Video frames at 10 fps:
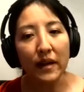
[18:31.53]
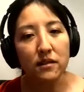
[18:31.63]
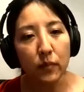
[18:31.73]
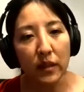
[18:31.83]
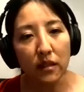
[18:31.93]

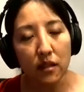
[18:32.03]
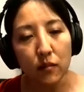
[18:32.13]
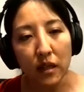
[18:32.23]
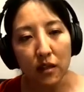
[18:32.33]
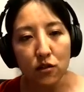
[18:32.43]
by dipping
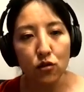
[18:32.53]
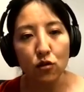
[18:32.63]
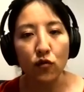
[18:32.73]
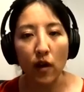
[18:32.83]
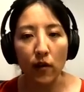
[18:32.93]
them
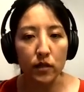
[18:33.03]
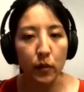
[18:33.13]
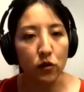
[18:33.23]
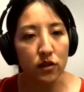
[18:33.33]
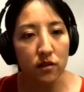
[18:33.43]
into
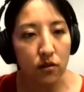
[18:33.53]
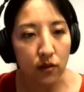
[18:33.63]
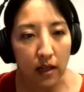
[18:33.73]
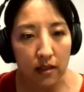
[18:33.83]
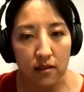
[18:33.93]
various
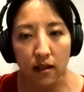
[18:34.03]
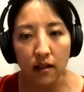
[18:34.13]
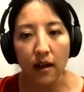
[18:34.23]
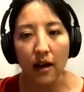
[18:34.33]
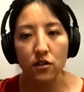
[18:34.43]
potions. You can kind of
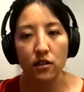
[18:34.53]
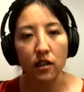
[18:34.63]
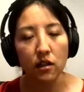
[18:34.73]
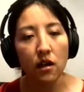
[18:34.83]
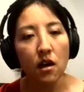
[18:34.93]
see it in
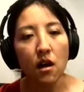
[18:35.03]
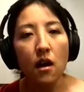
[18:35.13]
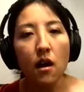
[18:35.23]
action here.